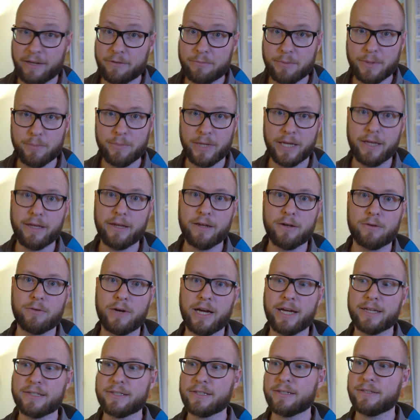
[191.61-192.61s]
I've been making
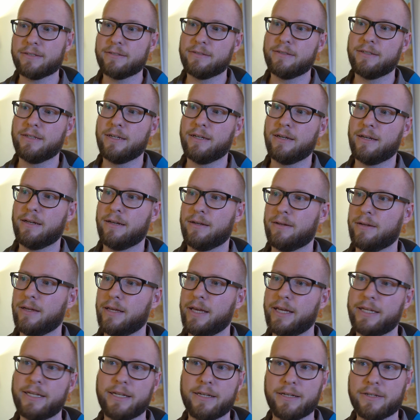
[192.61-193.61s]
grass,
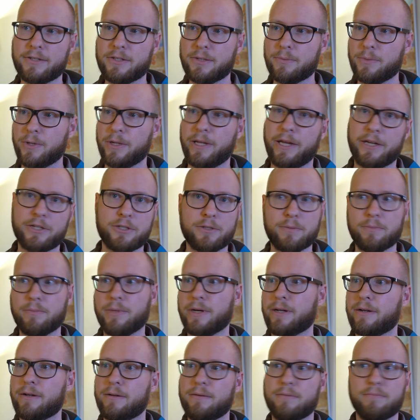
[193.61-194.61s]
hitting the simulation
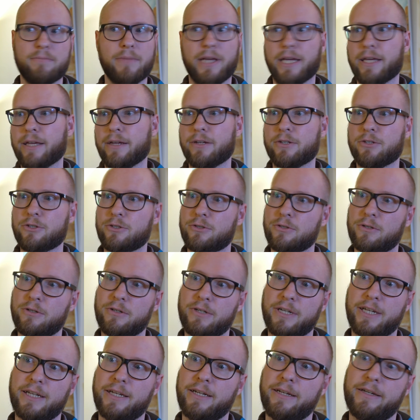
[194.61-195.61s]
button, making
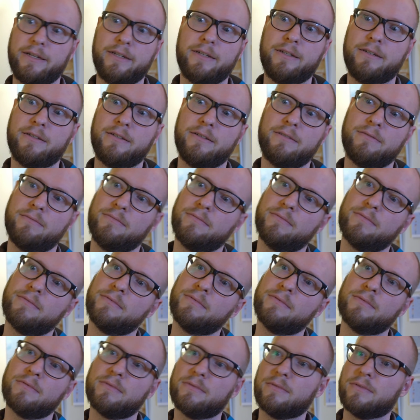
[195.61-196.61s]
sure that it
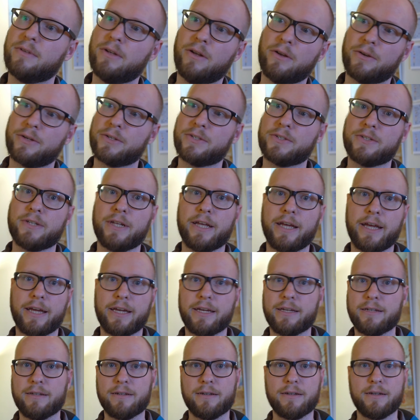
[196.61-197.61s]
looks
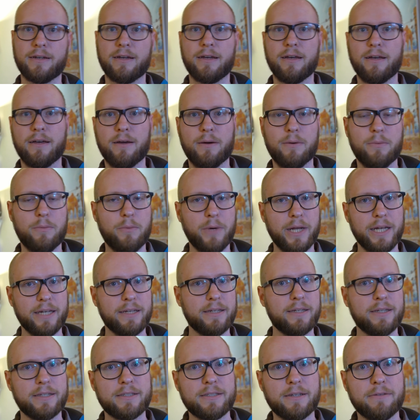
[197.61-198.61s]
like
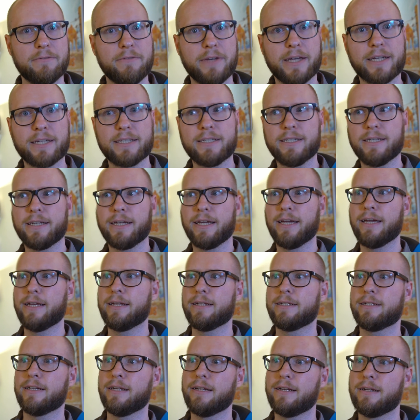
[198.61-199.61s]
wind is affecting
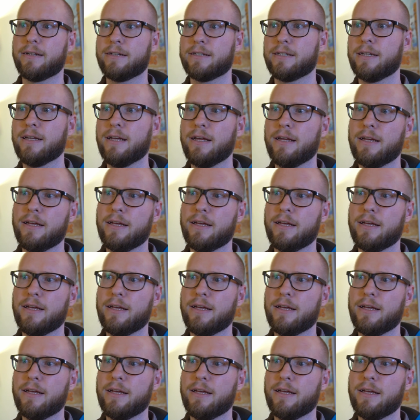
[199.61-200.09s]
it, and